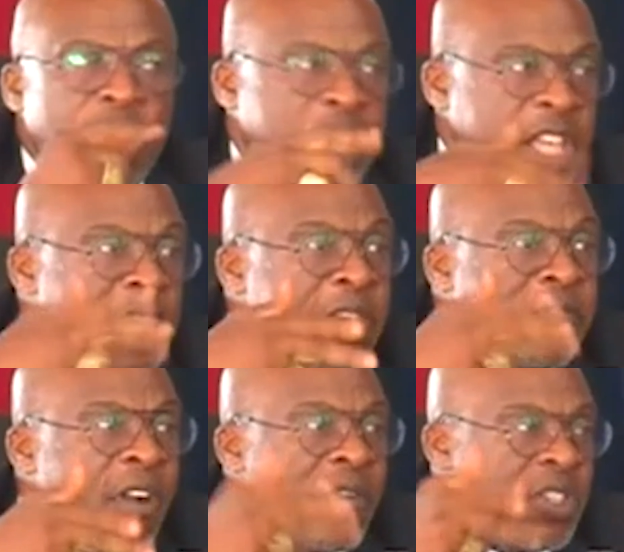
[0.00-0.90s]
the
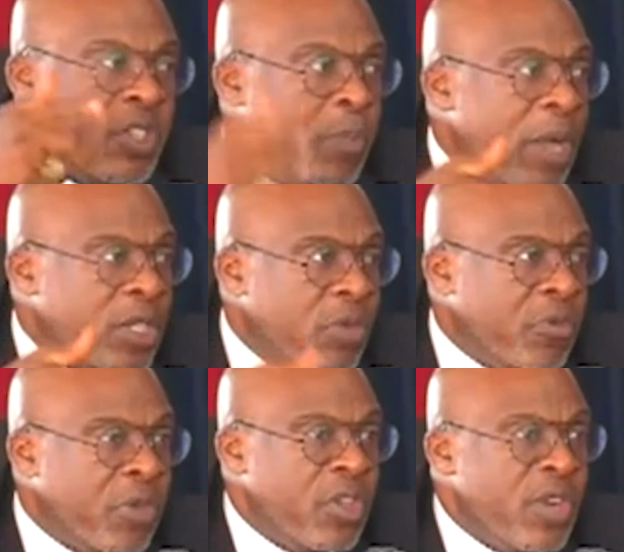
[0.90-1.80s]
eve of his departure
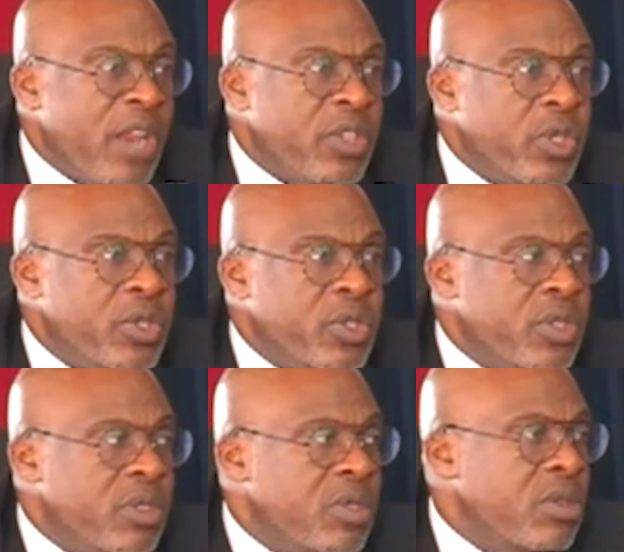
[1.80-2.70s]
for the United
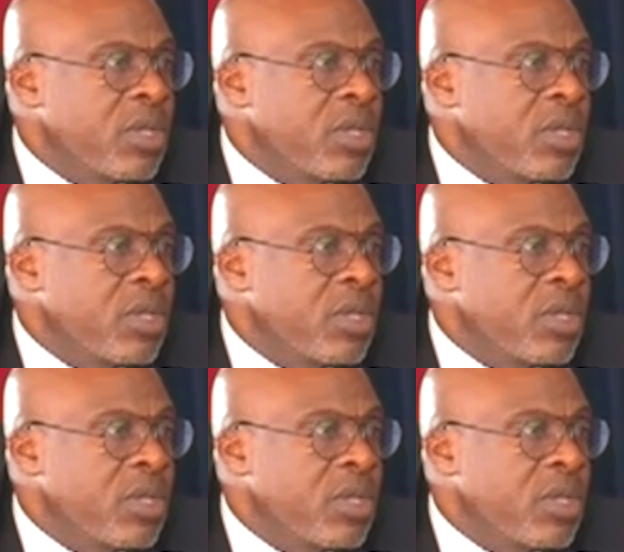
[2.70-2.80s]
States,